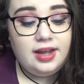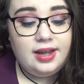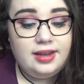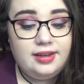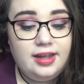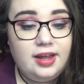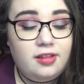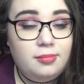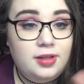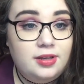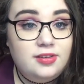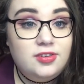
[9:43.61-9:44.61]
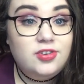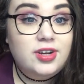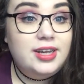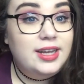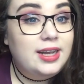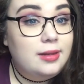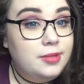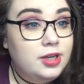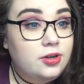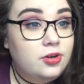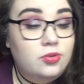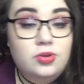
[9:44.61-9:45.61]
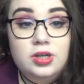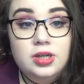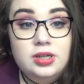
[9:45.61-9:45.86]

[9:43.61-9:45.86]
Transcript: and they asked me to try it and let me know.